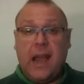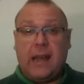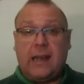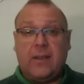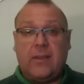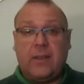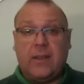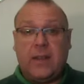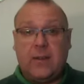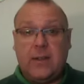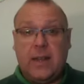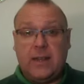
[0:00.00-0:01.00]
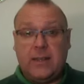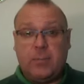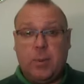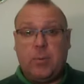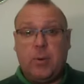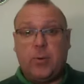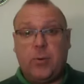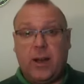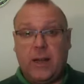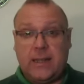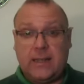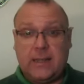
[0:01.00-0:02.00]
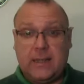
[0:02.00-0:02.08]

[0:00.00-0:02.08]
Anything that you need to be put right?